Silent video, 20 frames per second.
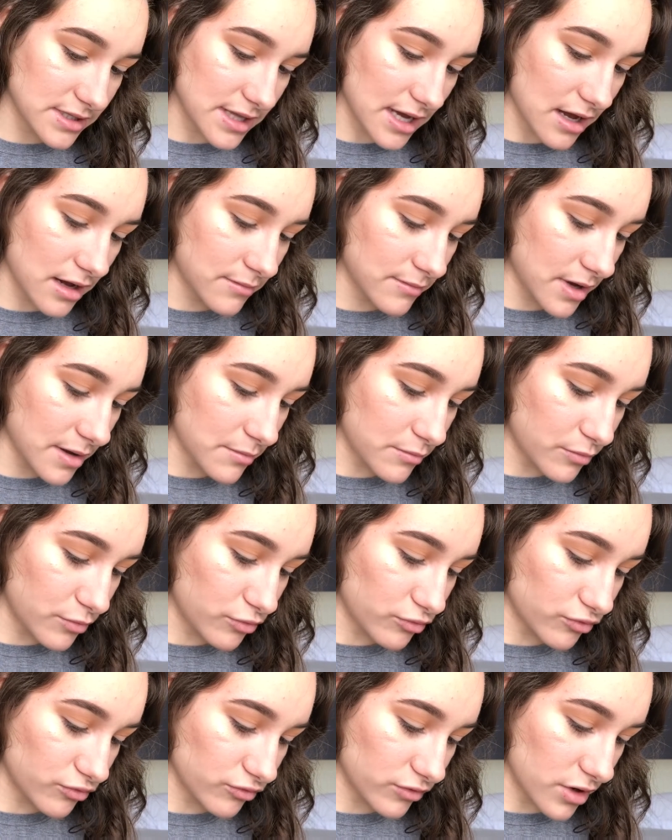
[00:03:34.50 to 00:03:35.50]
That on my
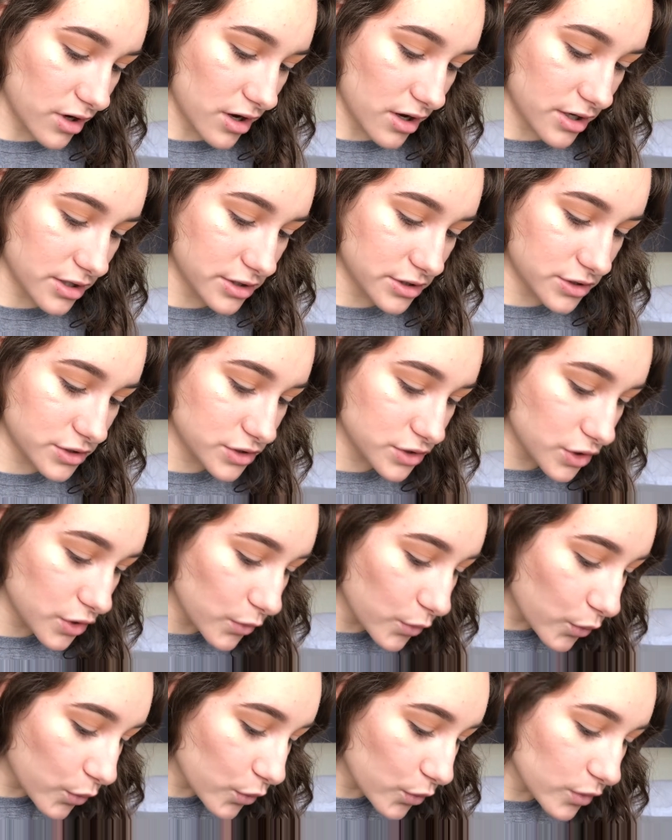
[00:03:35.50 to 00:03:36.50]
brush.
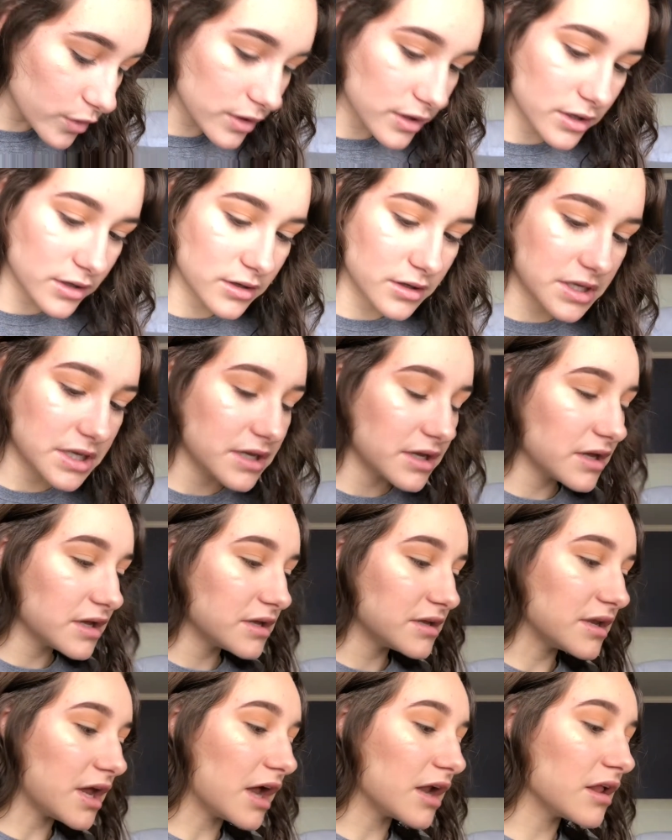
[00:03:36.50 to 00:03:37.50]
Not